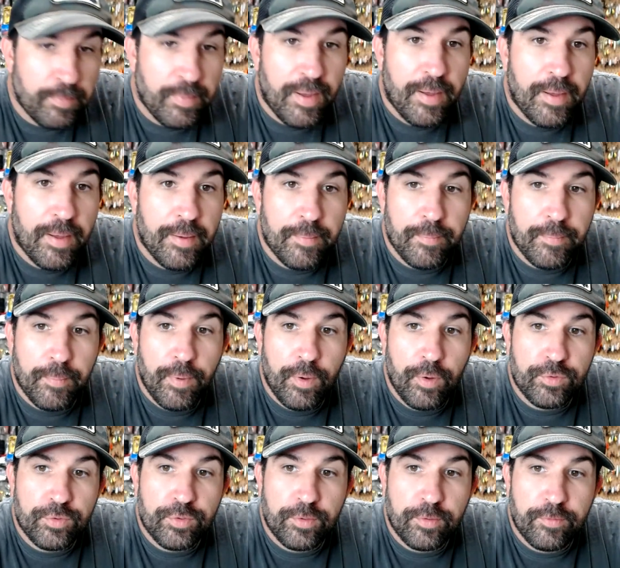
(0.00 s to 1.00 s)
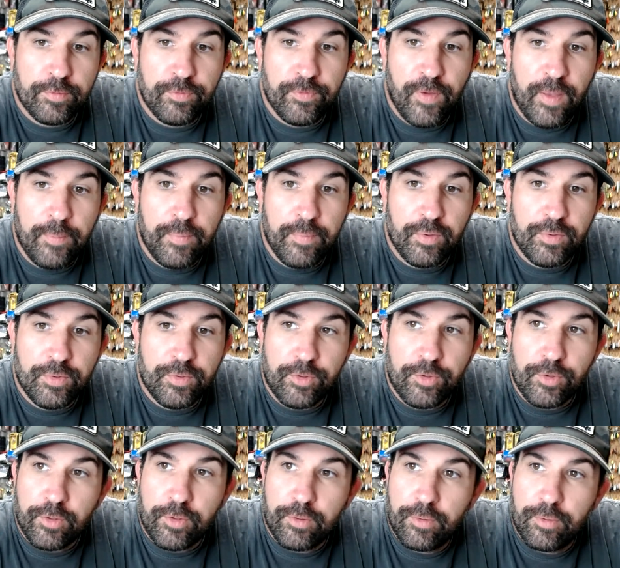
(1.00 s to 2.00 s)
my most
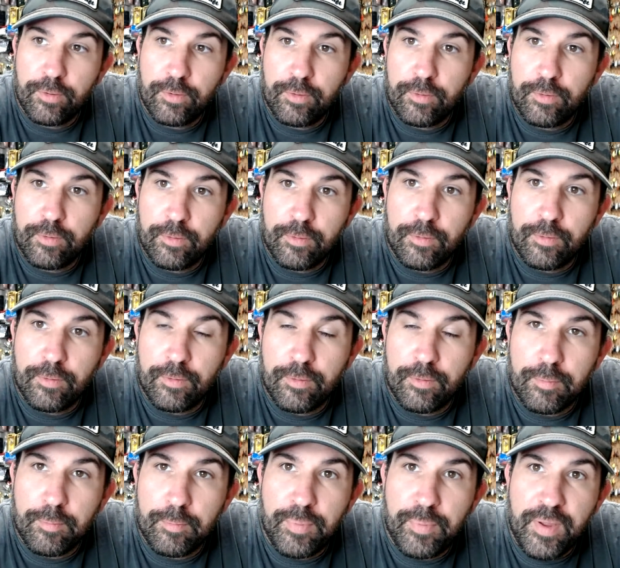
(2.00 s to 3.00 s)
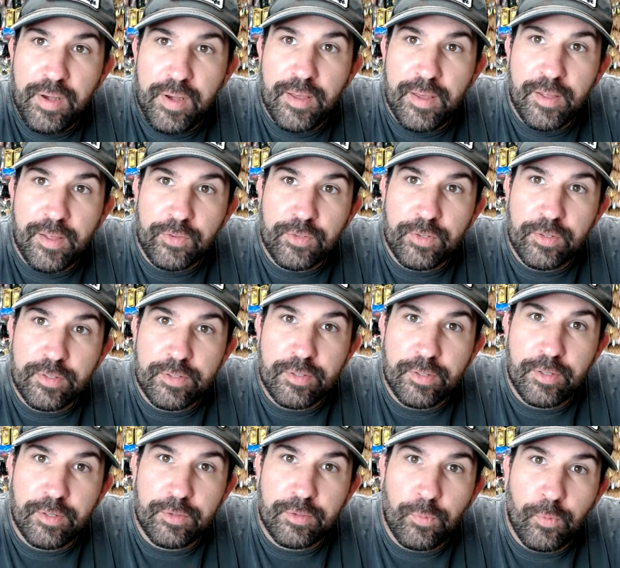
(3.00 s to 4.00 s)
famous BDSs
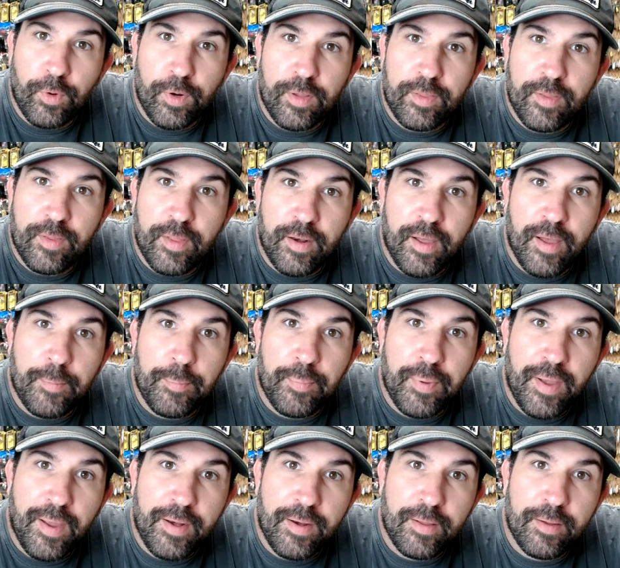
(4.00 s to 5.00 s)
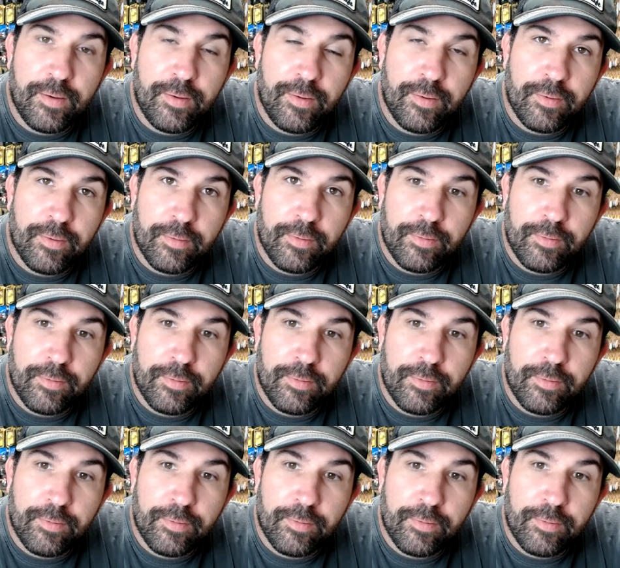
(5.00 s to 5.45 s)
is one that I painted.